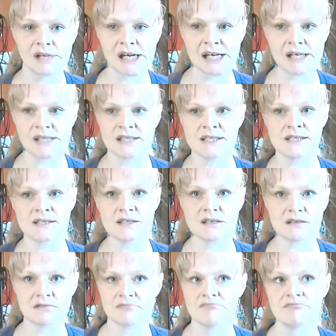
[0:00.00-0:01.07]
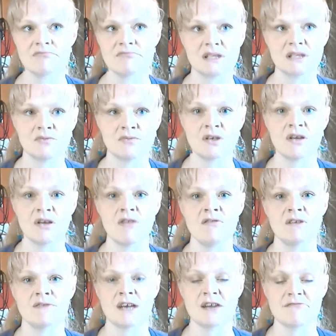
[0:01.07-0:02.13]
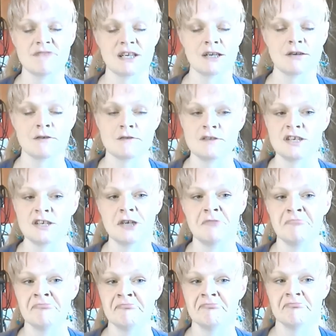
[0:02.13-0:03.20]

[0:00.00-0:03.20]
I just didn't want to go anywhere. Didn't go to the gym.